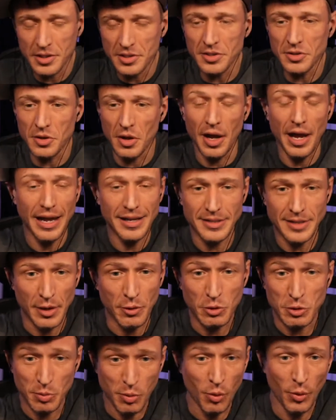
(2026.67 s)
This is, as I
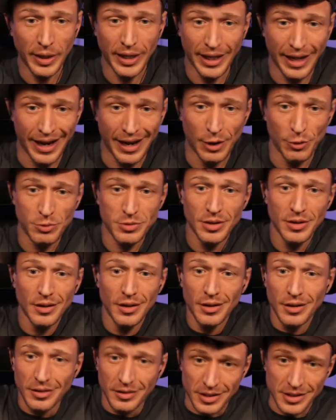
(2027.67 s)
was pointing out,
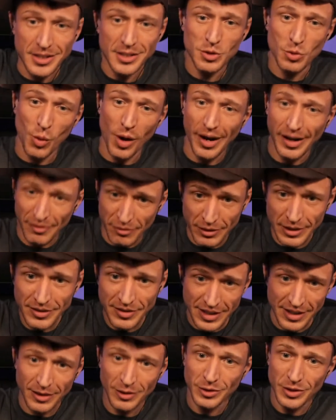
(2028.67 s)
this is why every
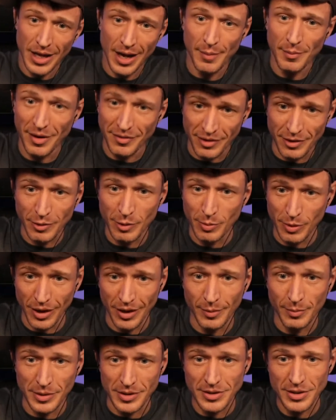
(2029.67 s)
single time I've ever
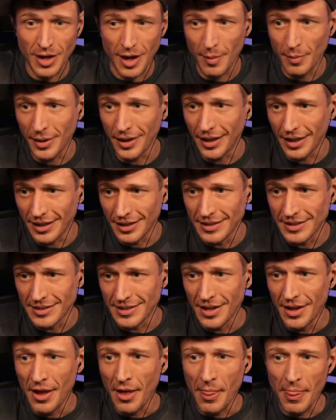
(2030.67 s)
brought up this topic
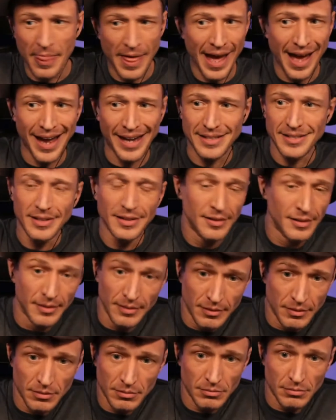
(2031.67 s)
is that
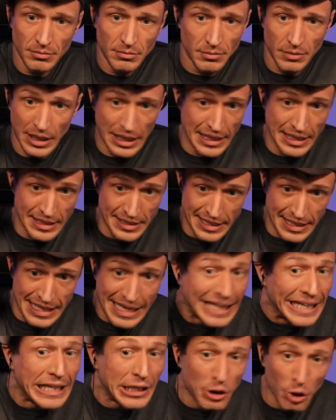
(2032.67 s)
it is an
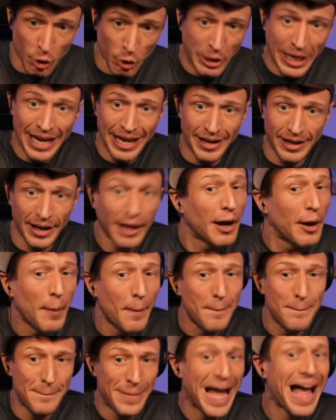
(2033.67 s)
inorganic,
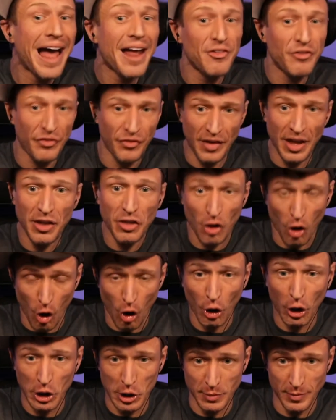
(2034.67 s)
bad faith
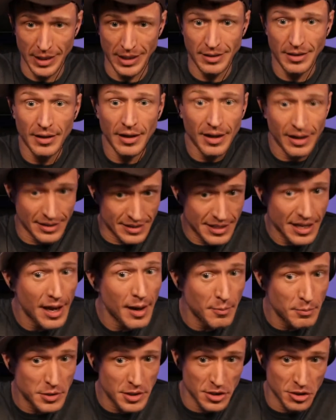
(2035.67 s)
argument
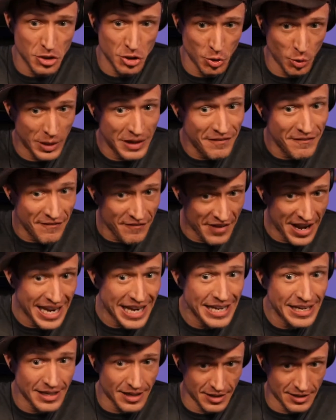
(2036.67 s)
attempted to
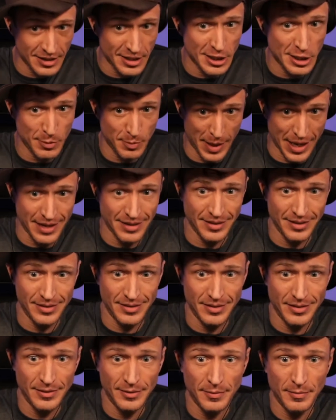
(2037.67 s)
invade a
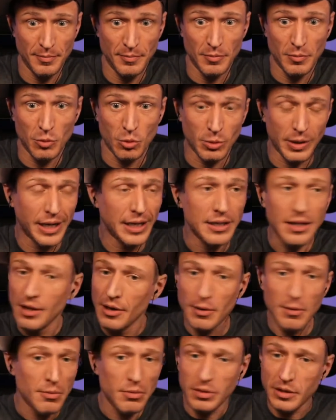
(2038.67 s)
space, right?
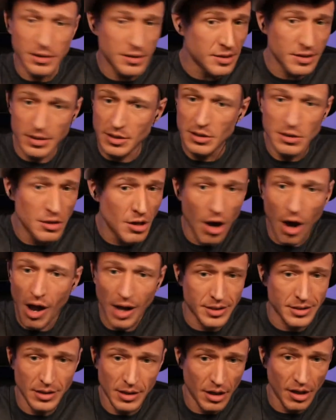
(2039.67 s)
This is
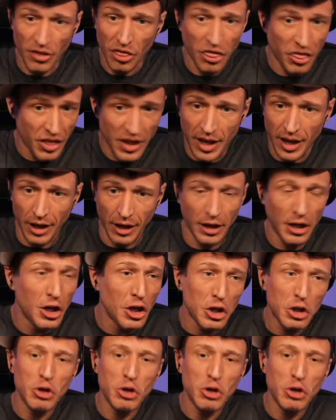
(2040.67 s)
not a thing.